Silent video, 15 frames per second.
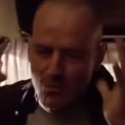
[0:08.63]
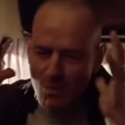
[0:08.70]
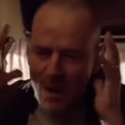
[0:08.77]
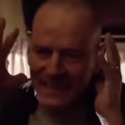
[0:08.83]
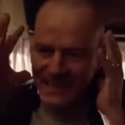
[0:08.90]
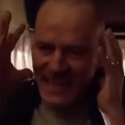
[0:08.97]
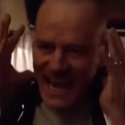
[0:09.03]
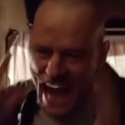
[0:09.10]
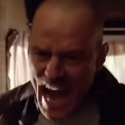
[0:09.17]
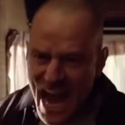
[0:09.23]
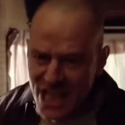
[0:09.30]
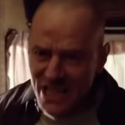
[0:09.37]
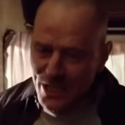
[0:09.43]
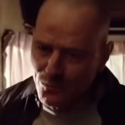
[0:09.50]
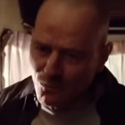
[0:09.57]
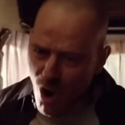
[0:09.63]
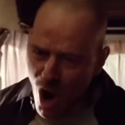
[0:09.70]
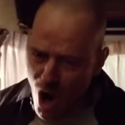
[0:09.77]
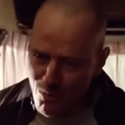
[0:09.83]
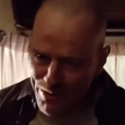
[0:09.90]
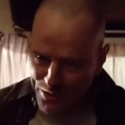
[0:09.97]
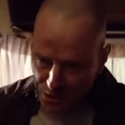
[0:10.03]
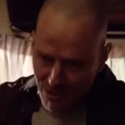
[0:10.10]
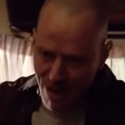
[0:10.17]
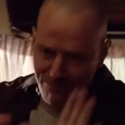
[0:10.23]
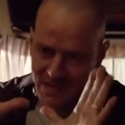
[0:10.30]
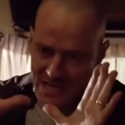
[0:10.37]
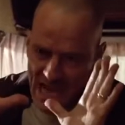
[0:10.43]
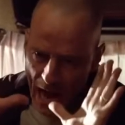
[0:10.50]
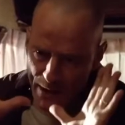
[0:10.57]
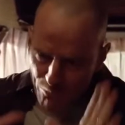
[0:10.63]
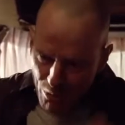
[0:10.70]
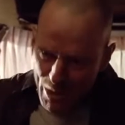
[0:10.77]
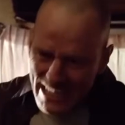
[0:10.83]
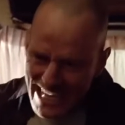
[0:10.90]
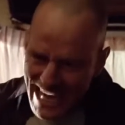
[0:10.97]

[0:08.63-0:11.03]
I mean, what the hell is wrong with you? I'm I'm